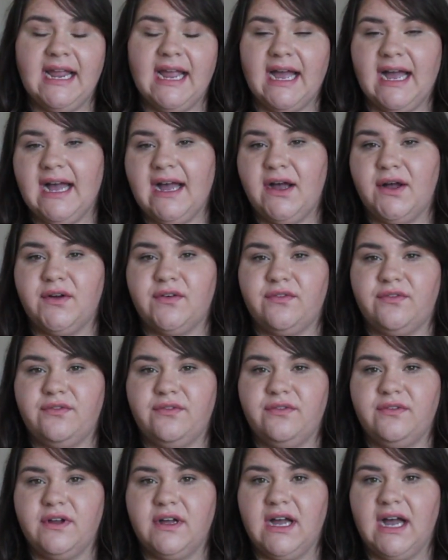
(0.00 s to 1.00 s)

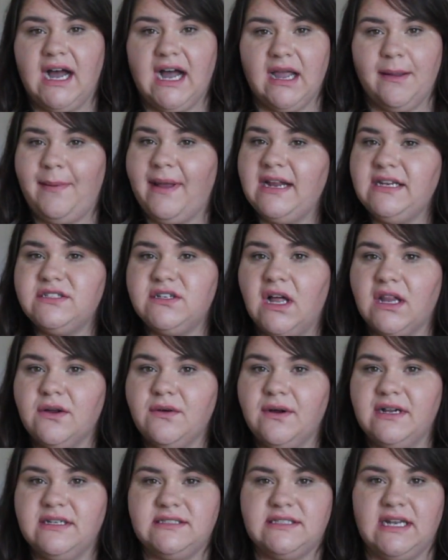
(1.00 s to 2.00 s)
have a high pain
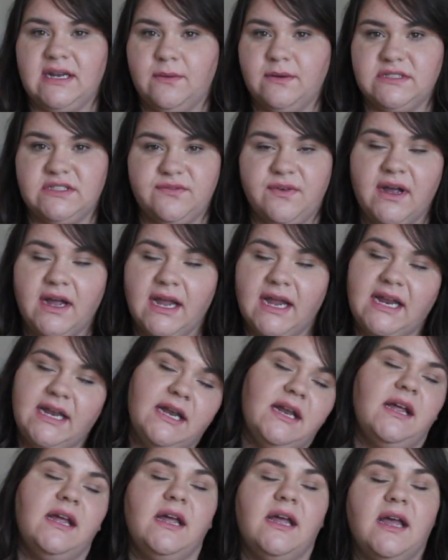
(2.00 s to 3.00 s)
tolerance, and it was
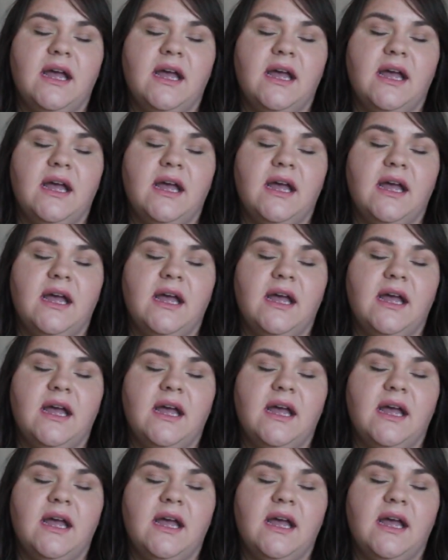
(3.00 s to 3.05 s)
fine.